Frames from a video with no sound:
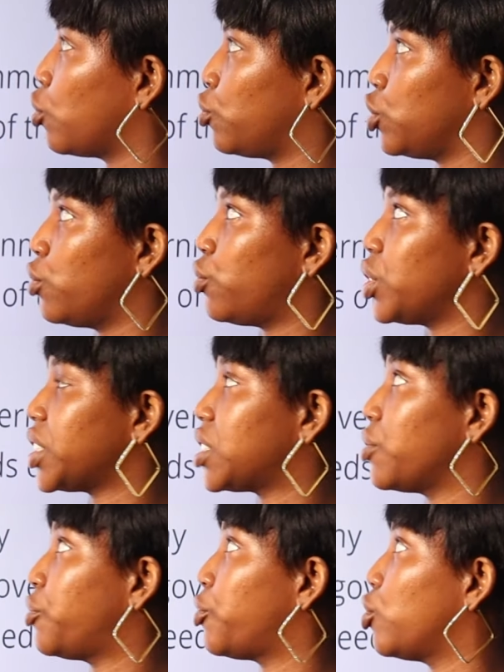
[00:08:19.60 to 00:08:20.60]
of
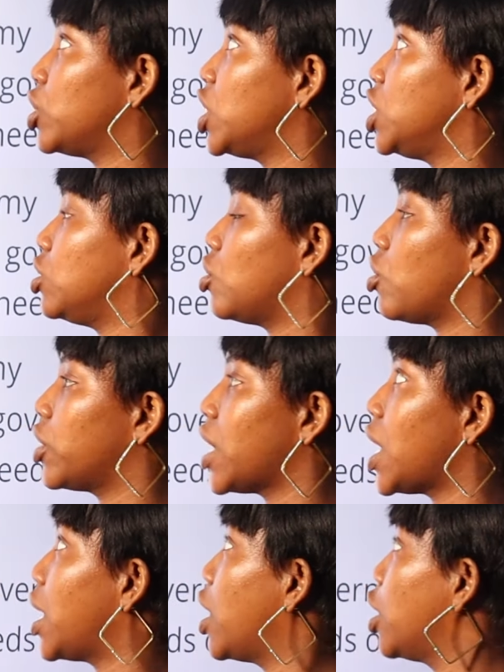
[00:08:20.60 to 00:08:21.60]
university funding in
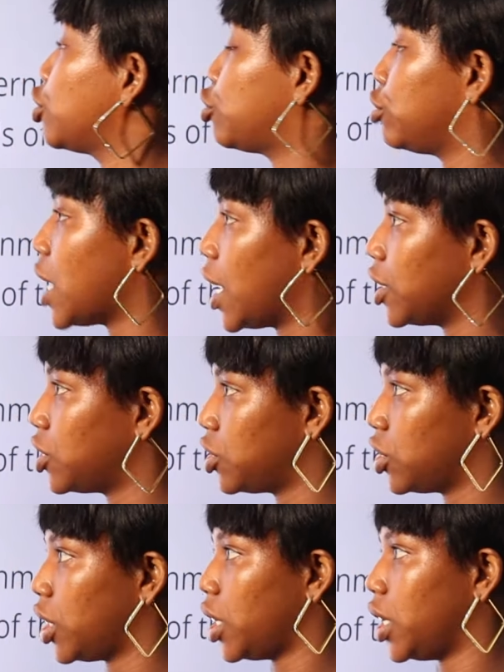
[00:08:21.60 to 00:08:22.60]
order to dash
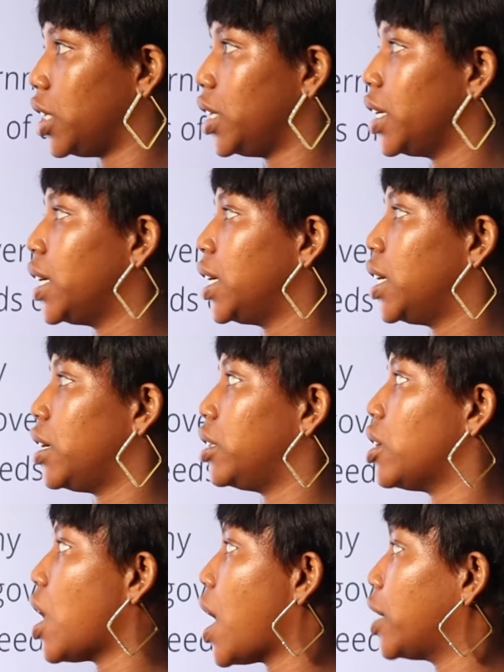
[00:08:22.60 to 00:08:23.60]
A.
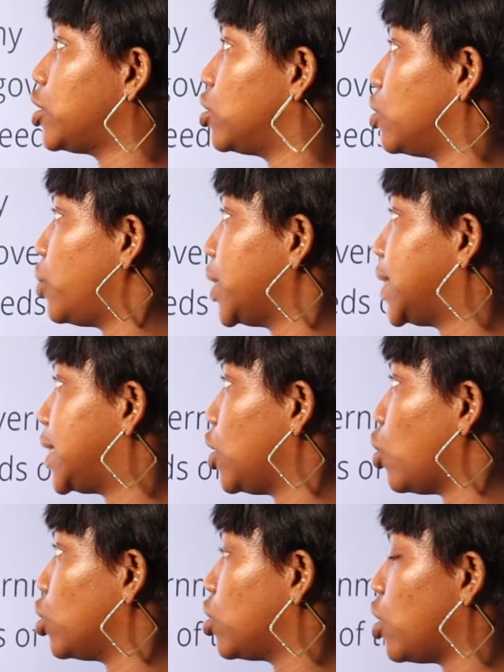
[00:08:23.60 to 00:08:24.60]
Enhance
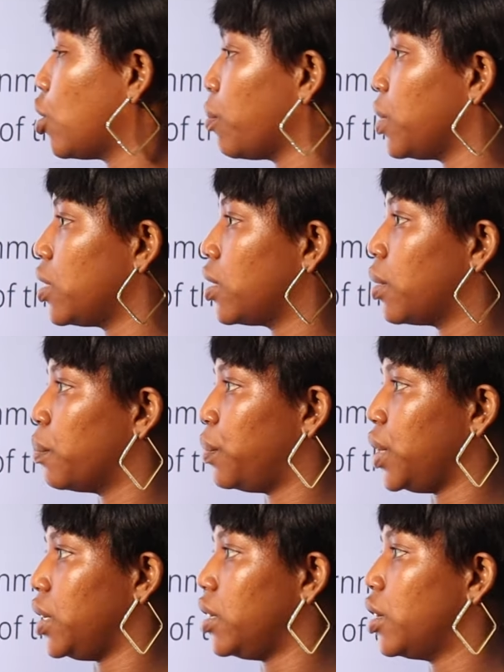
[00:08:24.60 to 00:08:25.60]
university autonomy
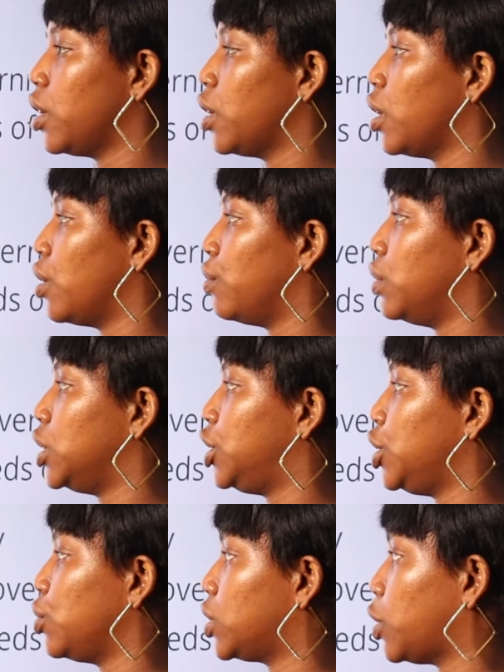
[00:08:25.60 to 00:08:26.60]
B.
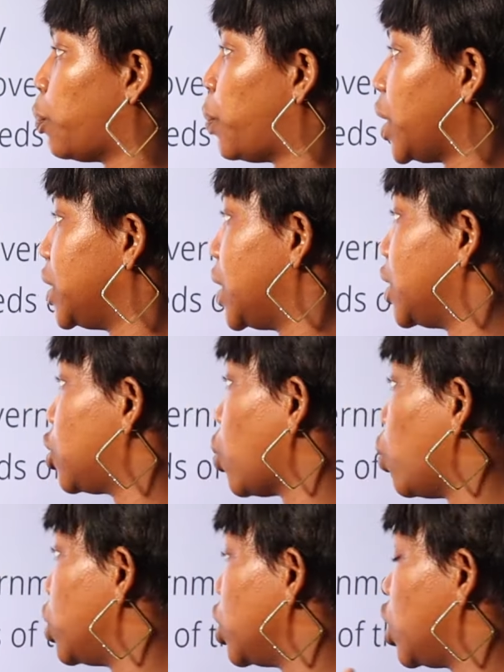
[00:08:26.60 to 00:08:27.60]
Reduce dependence
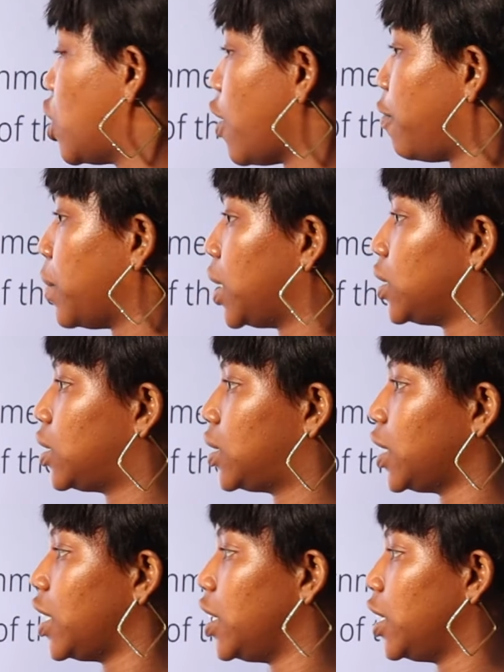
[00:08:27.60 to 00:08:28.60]
on the government
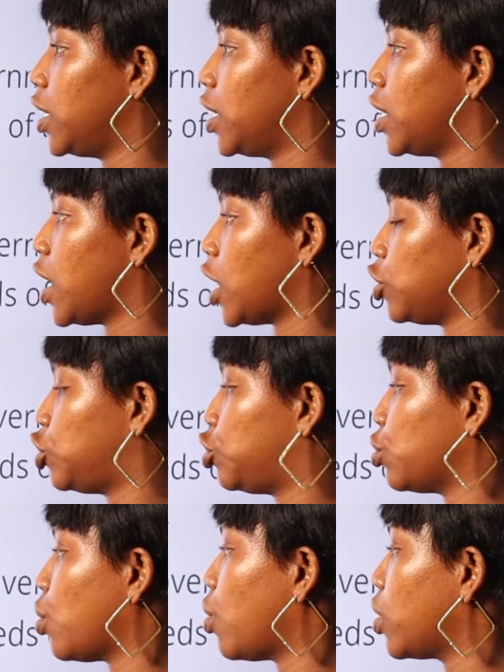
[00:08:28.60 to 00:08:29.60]
C.
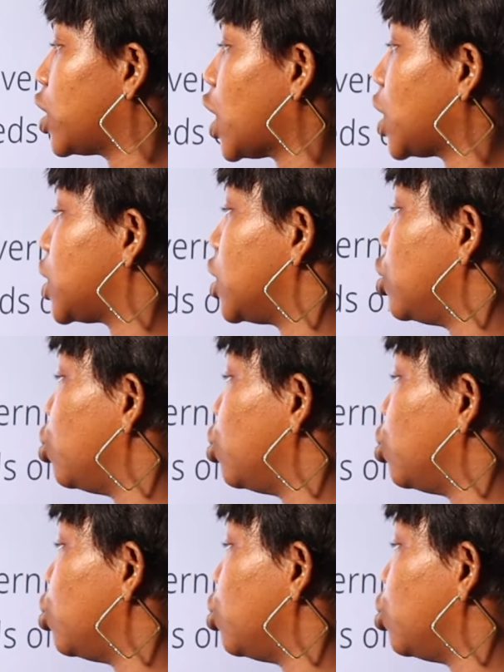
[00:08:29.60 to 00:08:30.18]
Ensure that the